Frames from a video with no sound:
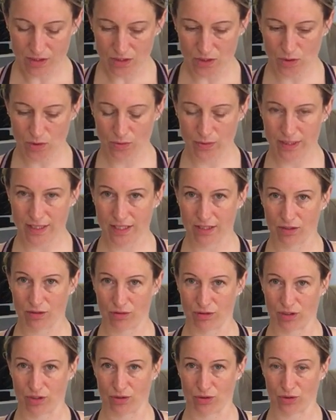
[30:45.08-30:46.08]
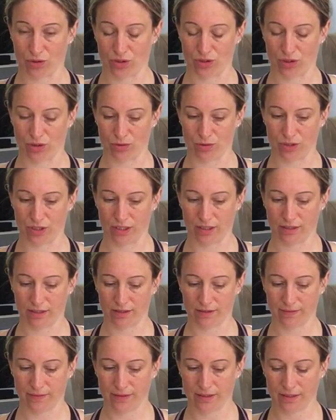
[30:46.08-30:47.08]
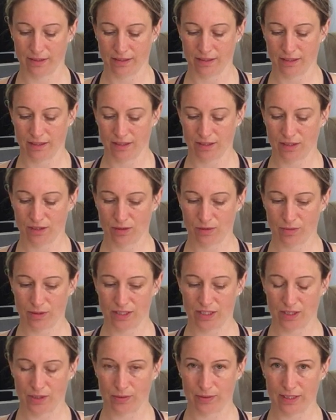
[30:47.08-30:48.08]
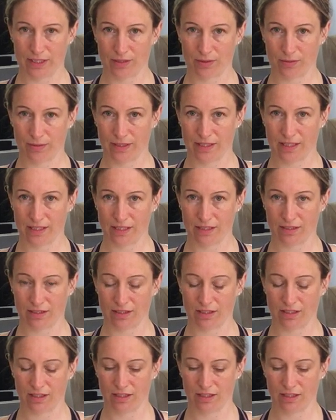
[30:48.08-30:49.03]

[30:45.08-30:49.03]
Squeezing across your shoulders, squeeze, squeeze, squeeze